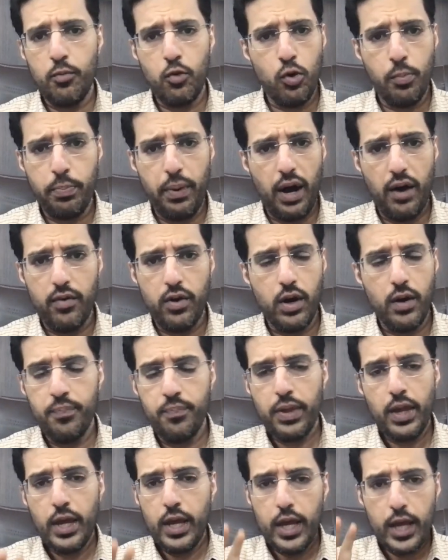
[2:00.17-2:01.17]
to power,
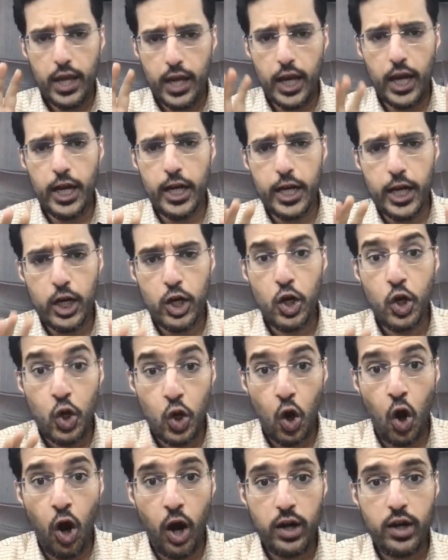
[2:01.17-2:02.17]
he did
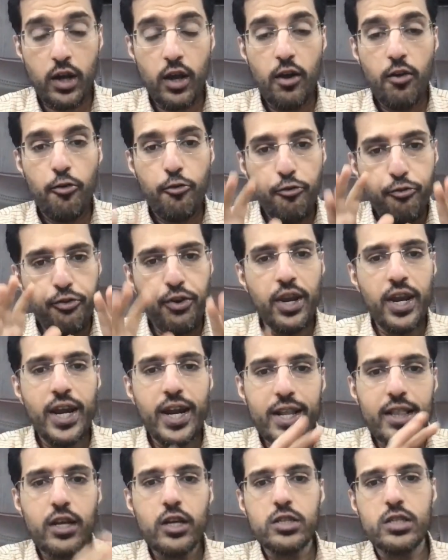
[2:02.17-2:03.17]
not
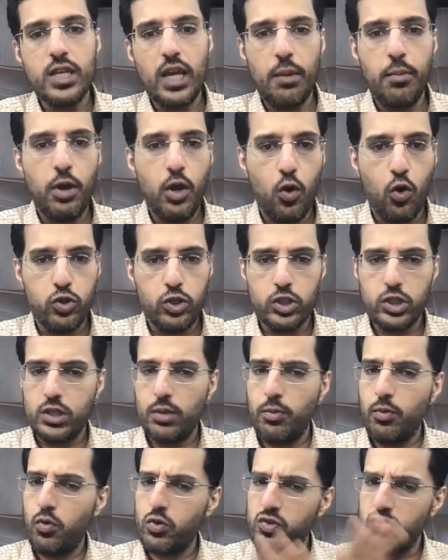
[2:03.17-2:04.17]
feed the same ecosystem.
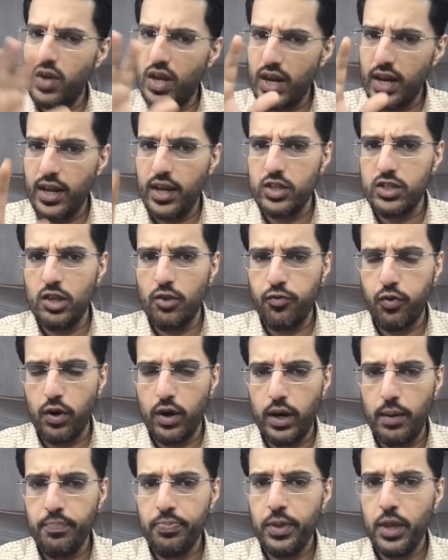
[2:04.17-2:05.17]
It was very easy for
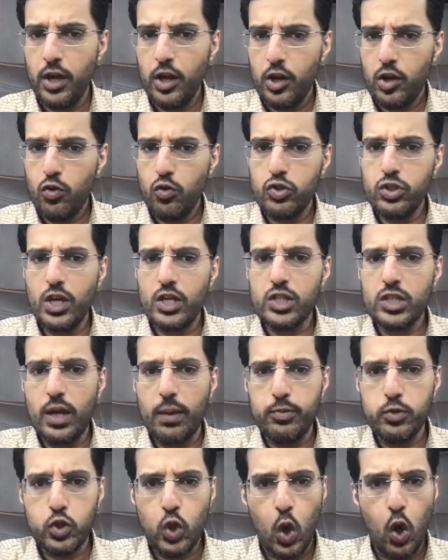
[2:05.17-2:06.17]
him to just
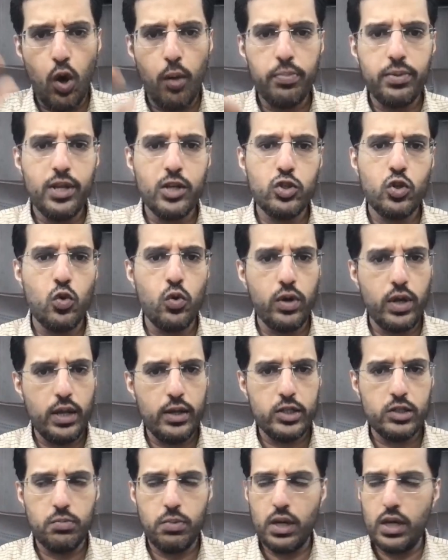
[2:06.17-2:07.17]
absorb this
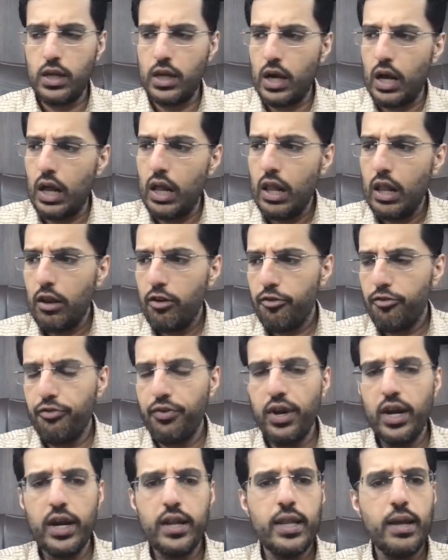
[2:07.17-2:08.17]
Lutyens media,
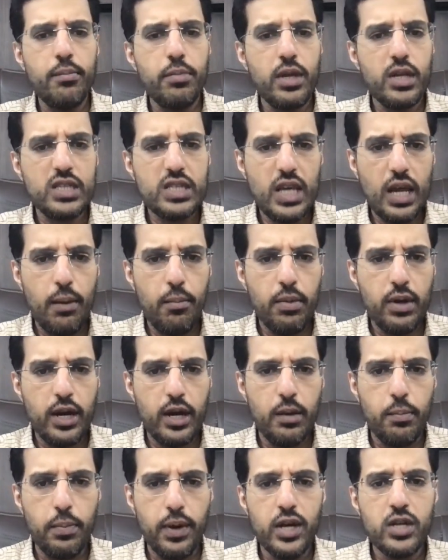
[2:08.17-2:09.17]
feed them the same
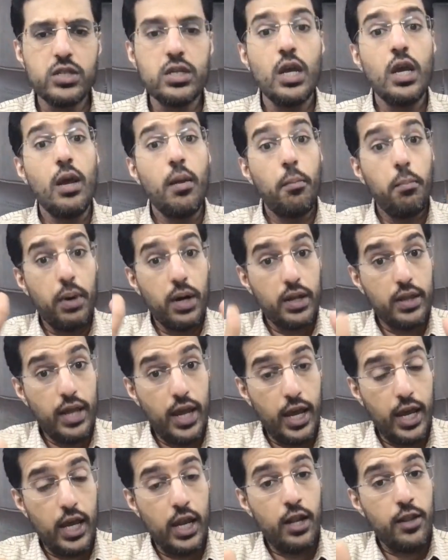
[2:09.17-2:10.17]
tidbits, but
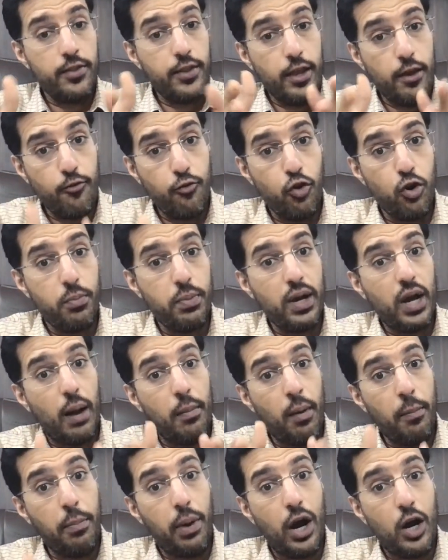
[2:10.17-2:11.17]
then they would become
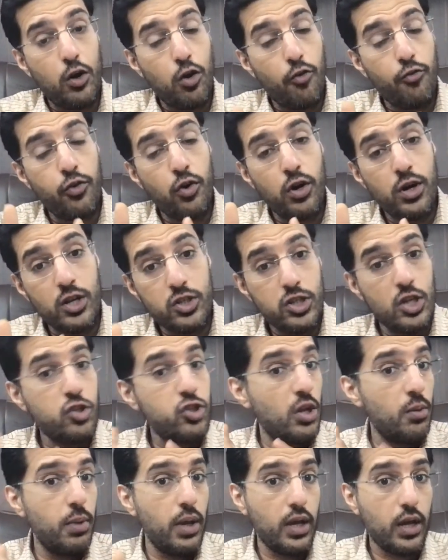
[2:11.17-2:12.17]
a part of your
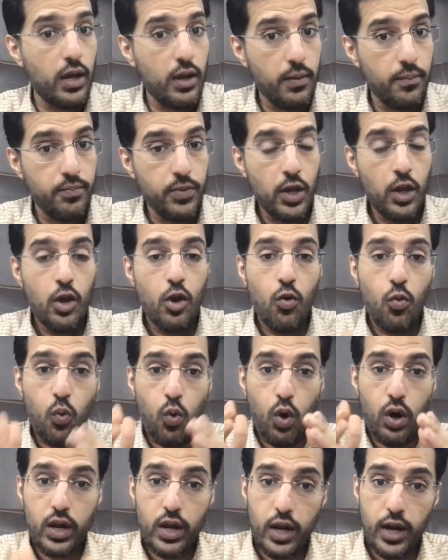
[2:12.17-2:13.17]
decision making.
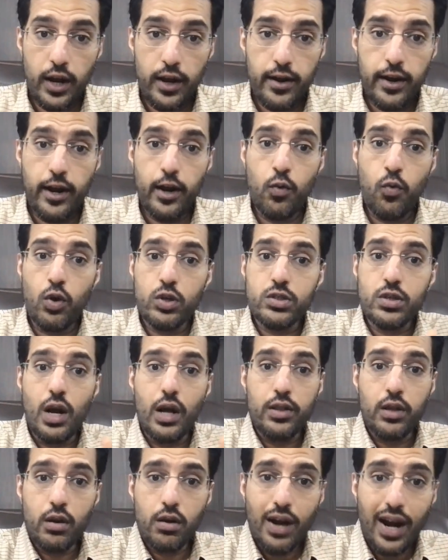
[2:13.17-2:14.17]
What he did was
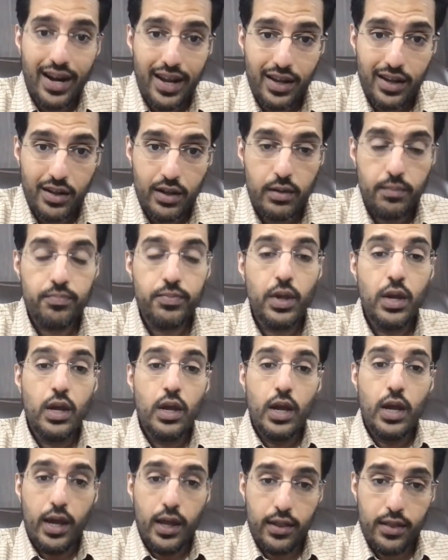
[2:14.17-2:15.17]
rather radical
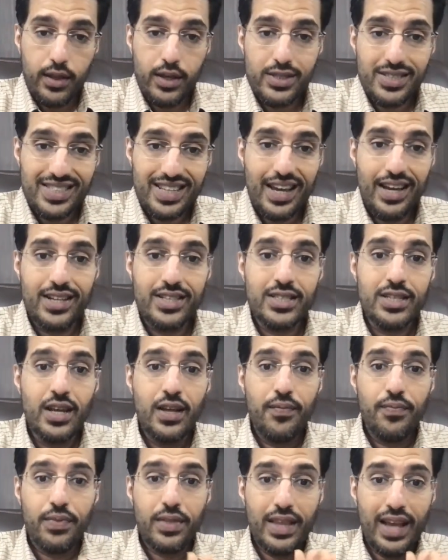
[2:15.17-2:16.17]
in the sense
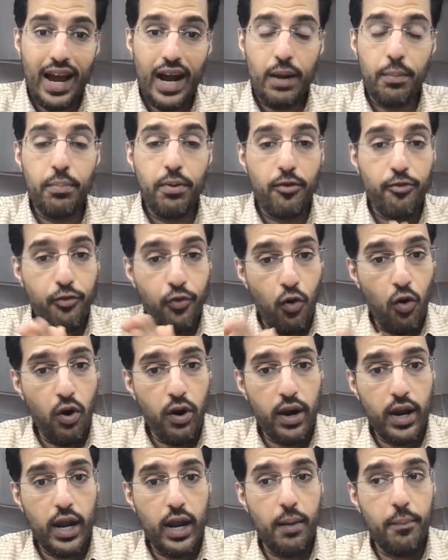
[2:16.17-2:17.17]
that before
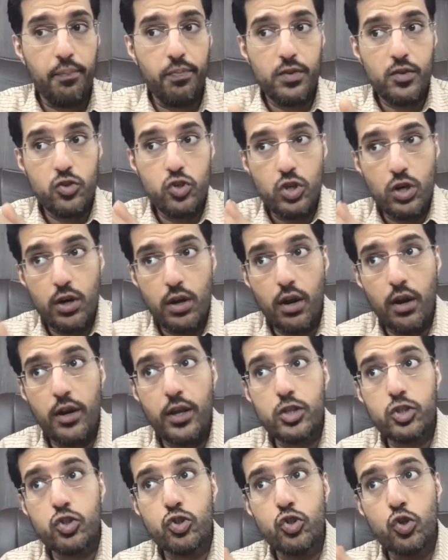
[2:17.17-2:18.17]
him,
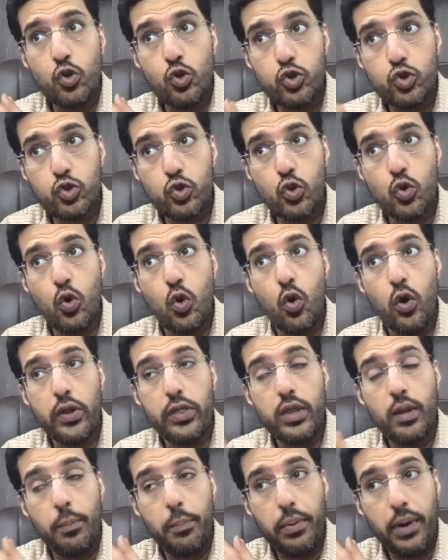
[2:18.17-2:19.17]
journalists used to go in
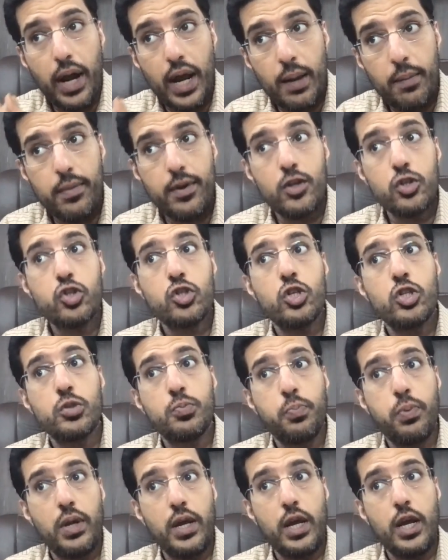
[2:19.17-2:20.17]
the Prime Minister's
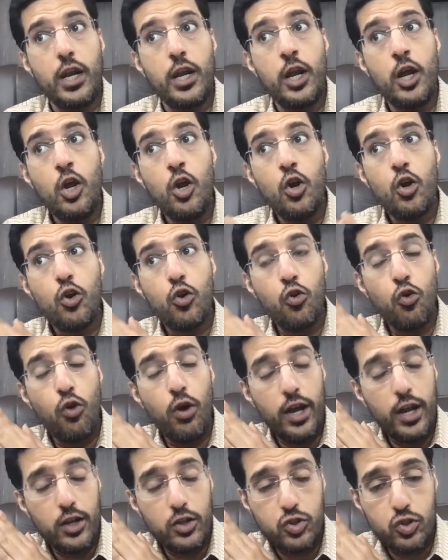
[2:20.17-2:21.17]
plane to
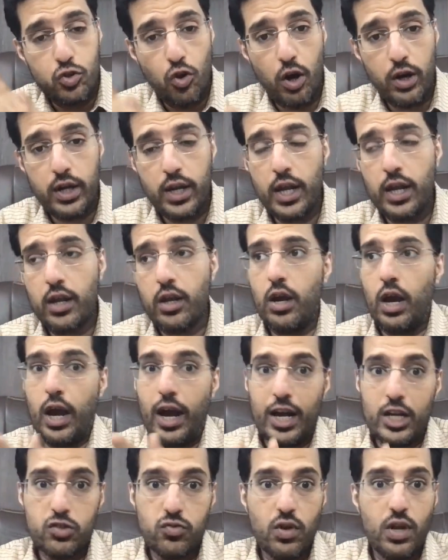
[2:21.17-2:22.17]
exotic
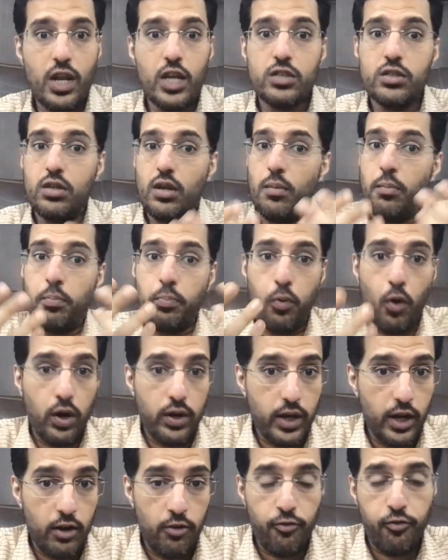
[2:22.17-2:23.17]
as well as
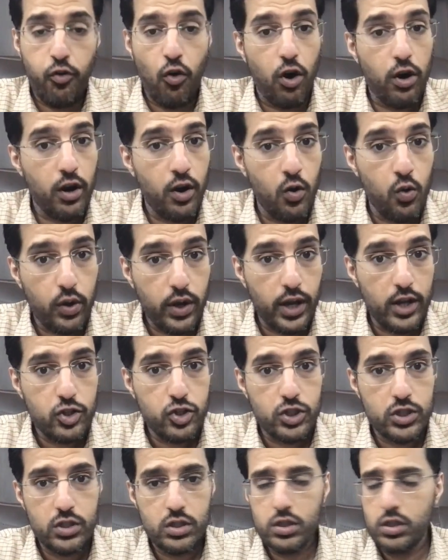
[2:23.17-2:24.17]
important foreign
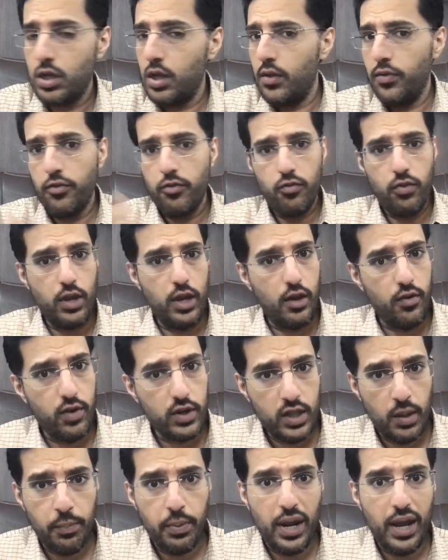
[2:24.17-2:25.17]
locations. Wherever
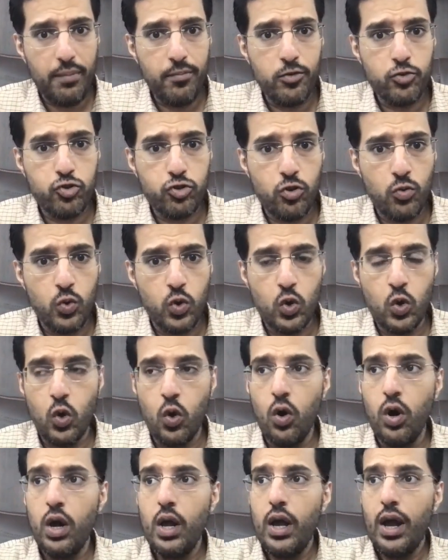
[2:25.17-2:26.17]
the Prime Minister would
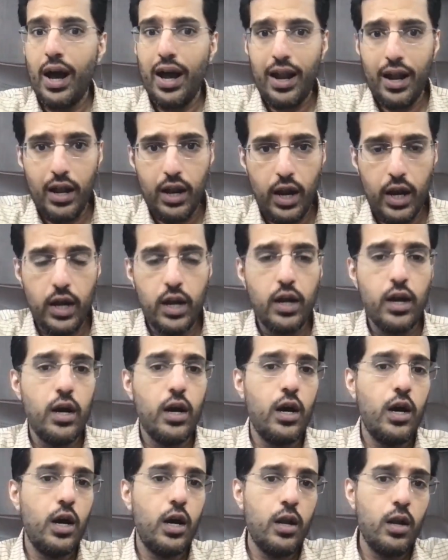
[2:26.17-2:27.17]
go,
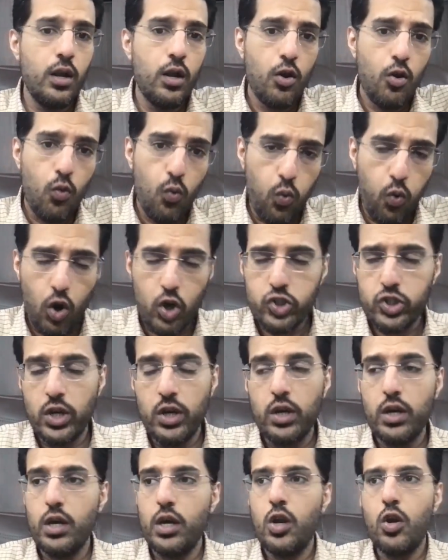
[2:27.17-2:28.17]
London,
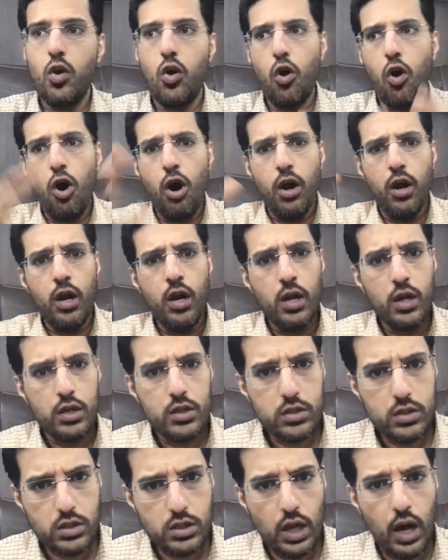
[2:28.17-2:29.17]
Washington, or
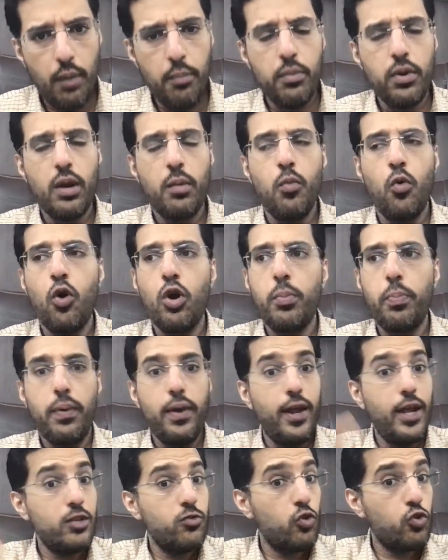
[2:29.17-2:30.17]
some remote
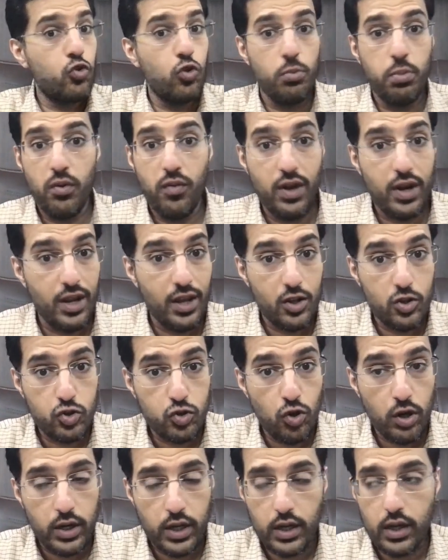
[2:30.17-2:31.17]
place which could be very
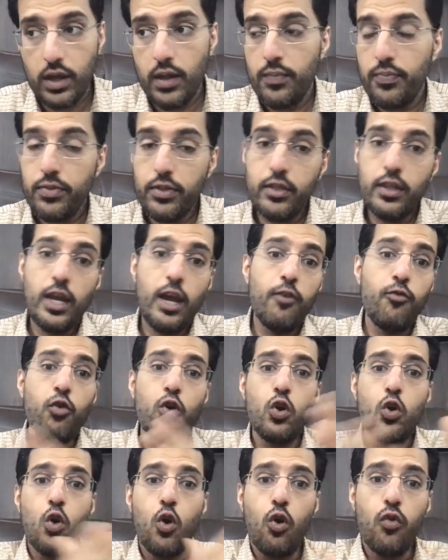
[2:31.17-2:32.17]
exotic, they
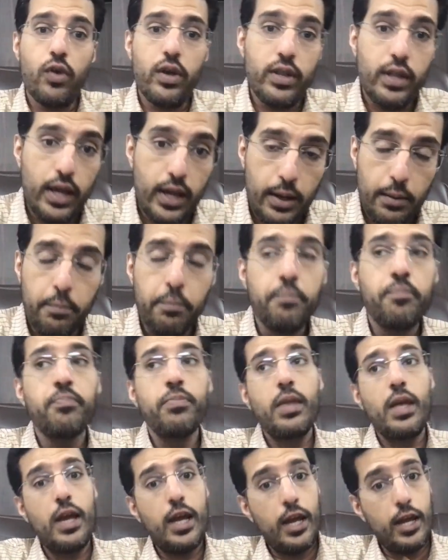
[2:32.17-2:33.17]
would go with him,
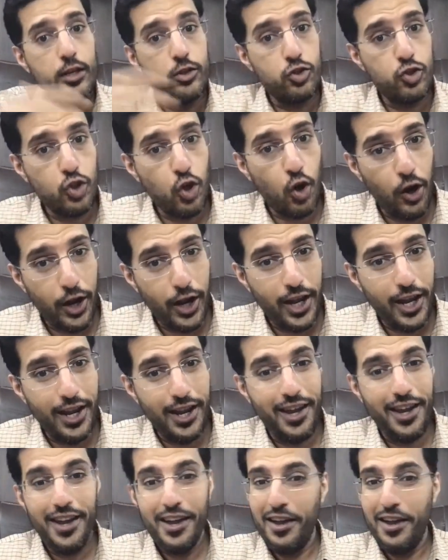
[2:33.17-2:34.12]
enjoy